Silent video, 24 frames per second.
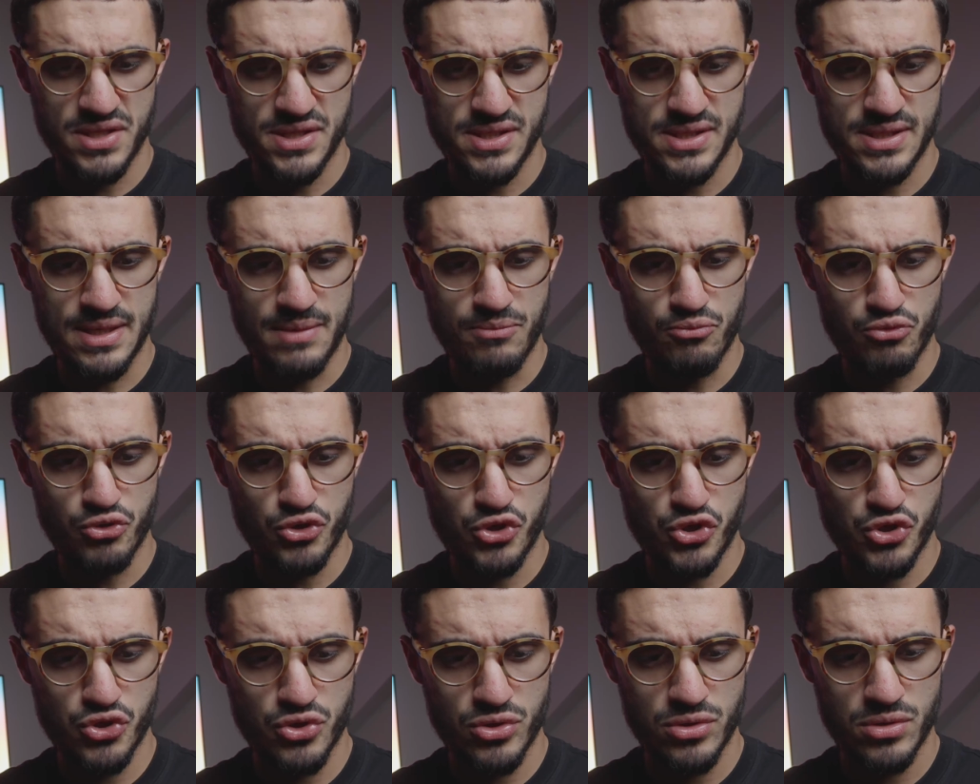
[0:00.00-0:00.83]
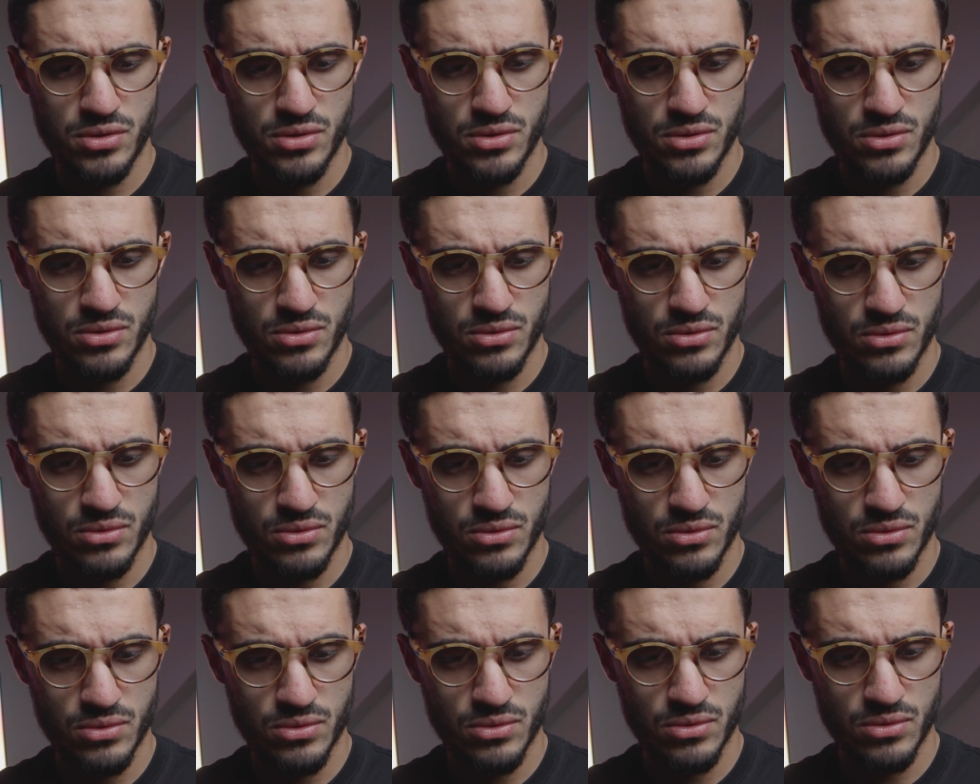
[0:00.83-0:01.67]
it's temperature,
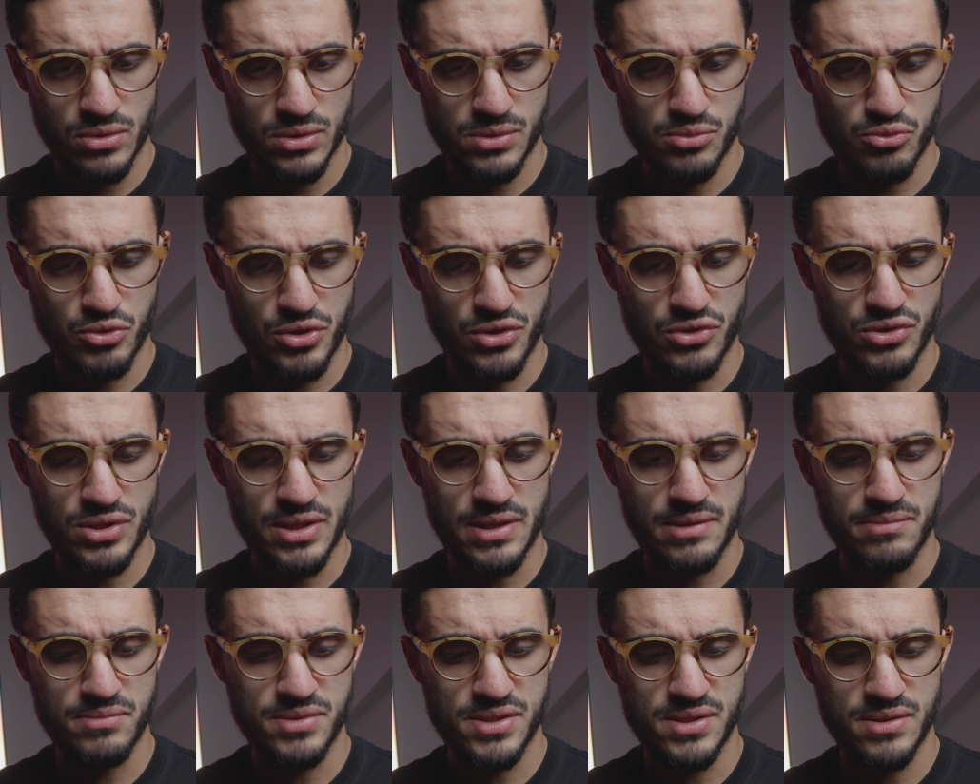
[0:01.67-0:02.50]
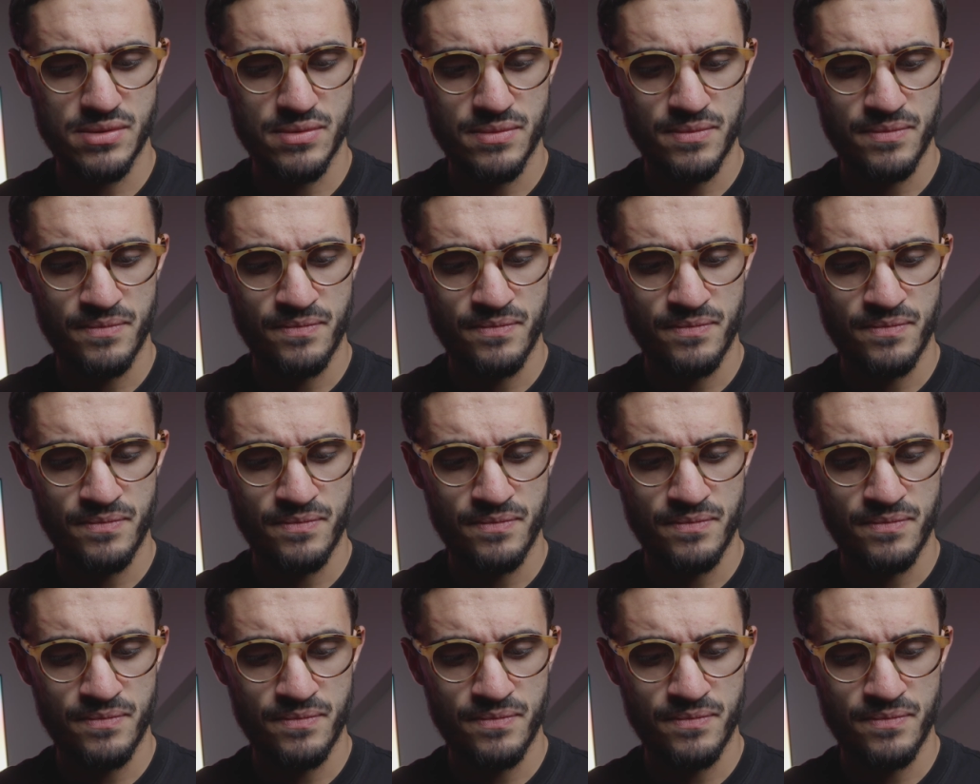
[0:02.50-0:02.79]
or it's prayer times.